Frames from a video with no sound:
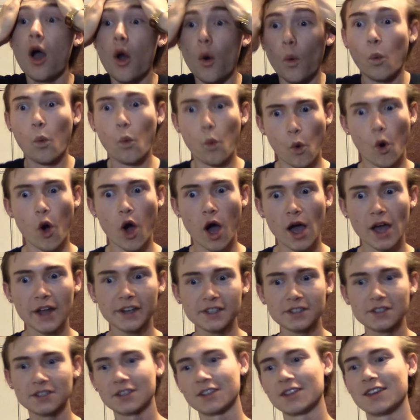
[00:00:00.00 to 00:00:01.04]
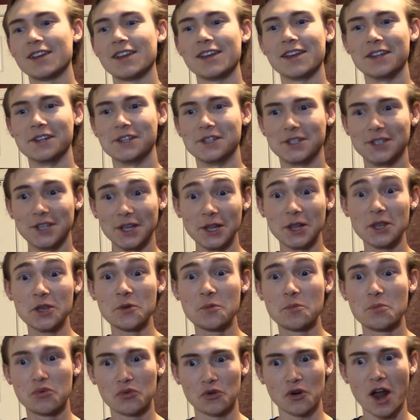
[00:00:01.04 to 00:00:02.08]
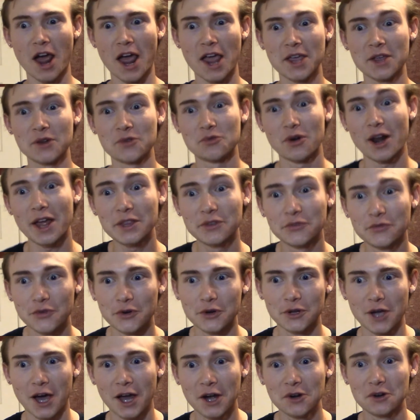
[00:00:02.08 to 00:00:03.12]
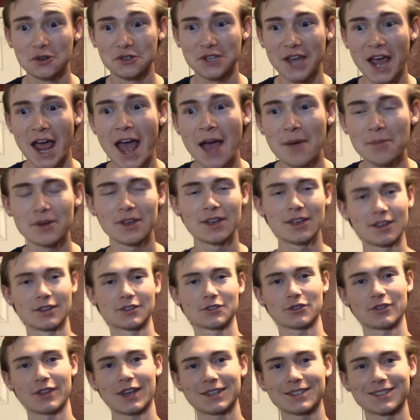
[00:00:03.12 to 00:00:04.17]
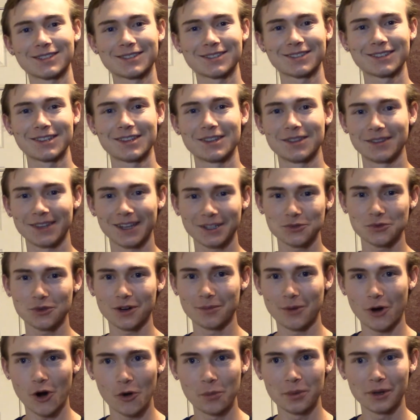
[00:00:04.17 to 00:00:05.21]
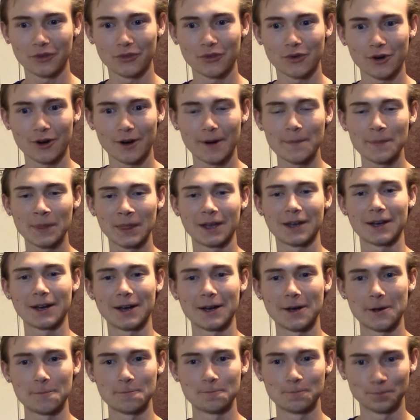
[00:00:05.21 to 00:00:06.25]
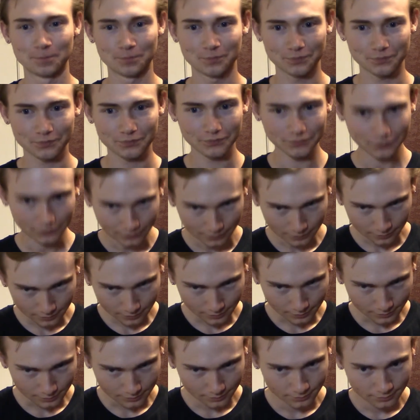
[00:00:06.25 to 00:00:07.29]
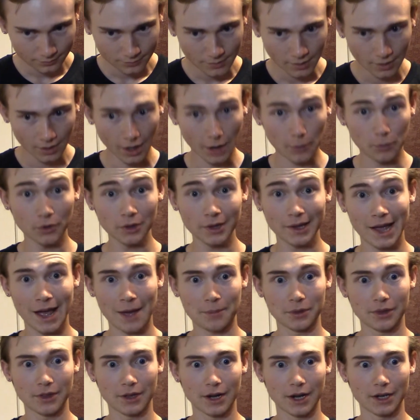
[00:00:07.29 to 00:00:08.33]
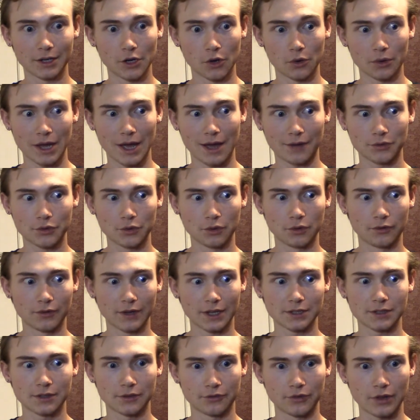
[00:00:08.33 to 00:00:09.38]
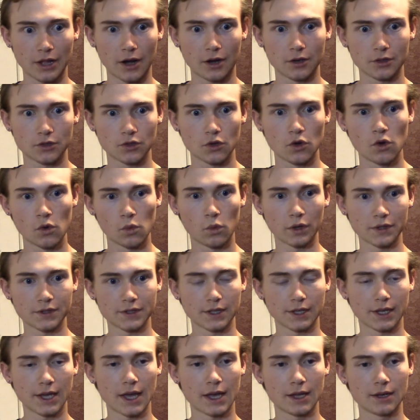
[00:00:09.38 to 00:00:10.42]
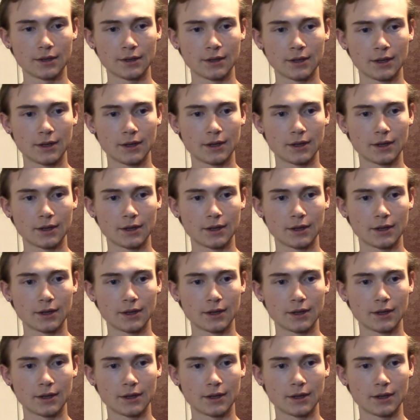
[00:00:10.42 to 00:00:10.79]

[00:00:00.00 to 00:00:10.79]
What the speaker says: what? Dylan Bryan writes for Cut or Tap? So that's what I'm hoping for. I'm really happy that I don't have to invest in flyers once again.